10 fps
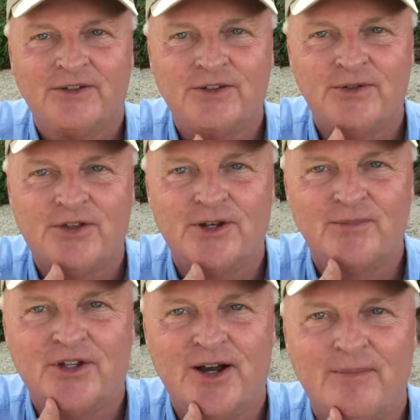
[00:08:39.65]
Two
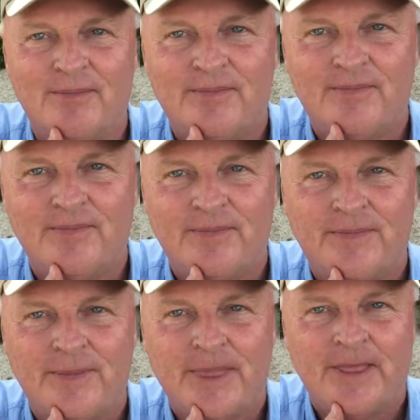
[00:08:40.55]
thumbs up.
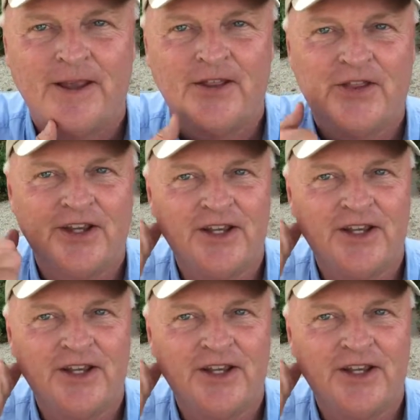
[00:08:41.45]
The